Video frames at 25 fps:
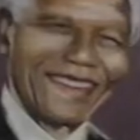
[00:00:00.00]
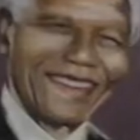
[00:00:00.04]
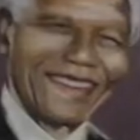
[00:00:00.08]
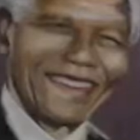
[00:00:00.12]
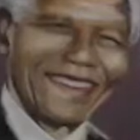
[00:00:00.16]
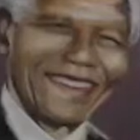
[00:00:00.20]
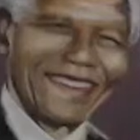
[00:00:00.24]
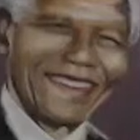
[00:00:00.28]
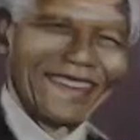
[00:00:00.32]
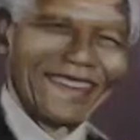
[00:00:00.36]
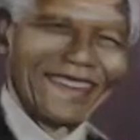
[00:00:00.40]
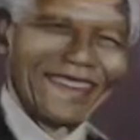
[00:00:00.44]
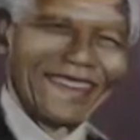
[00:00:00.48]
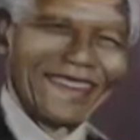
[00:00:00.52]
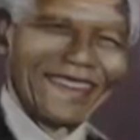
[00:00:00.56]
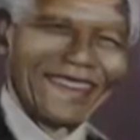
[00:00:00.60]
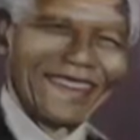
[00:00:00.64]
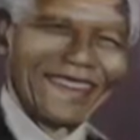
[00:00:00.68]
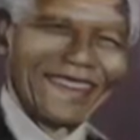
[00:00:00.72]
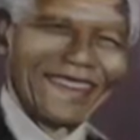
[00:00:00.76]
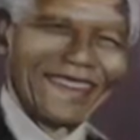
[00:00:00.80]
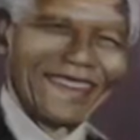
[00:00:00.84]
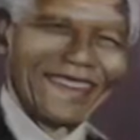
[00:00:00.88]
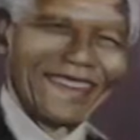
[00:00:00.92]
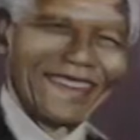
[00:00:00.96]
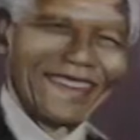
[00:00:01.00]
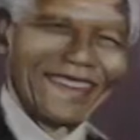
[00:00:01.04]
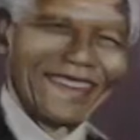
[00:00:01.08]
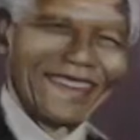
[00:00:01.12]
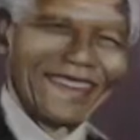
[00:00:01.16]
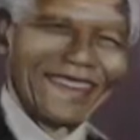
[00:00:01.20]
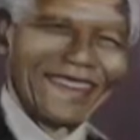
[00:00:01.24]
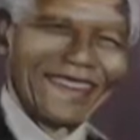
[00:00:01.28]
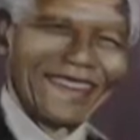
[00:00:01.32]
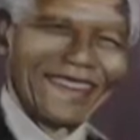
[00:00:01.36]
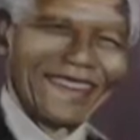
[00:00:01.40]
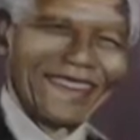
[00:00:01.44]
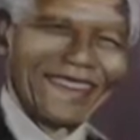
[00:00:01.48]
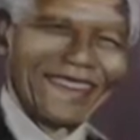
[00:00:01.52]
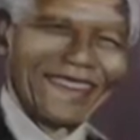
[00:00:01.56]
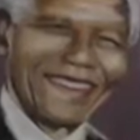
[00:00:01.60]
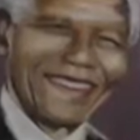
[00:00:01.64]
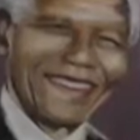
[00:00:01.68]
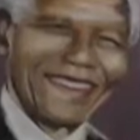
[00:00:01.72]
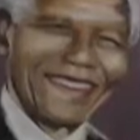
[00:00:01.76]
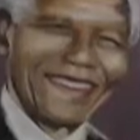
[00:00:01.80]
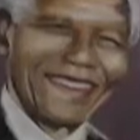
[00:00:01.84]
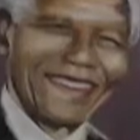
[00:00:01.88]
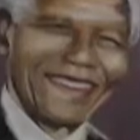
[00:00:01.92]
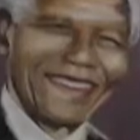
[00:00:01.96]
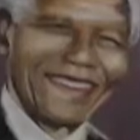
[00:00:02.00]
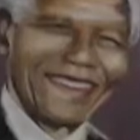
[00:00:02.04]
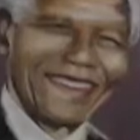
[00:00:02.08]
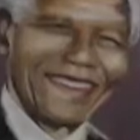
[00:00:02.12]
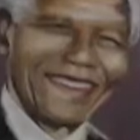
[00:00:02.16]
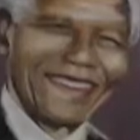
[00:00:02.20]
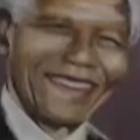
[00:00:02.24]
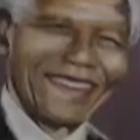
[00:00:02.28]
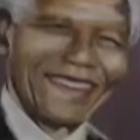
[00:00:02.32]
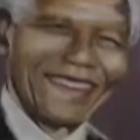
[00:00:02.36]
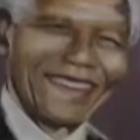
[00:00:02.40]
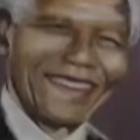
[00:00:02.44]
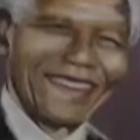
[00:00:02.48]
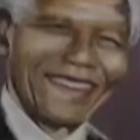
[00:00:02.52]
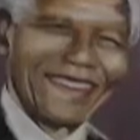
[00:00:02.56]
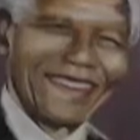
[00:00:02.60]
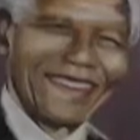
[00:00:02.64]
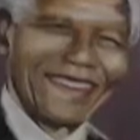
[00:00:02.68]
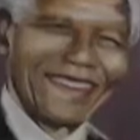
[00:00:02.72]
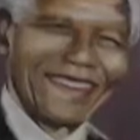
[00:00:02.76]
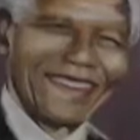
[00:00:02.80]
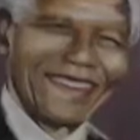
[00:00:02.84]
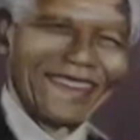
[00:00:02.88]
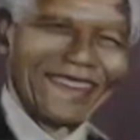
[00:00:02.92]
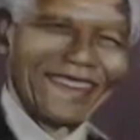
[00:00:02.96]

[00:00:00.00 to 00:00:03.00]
[no speech]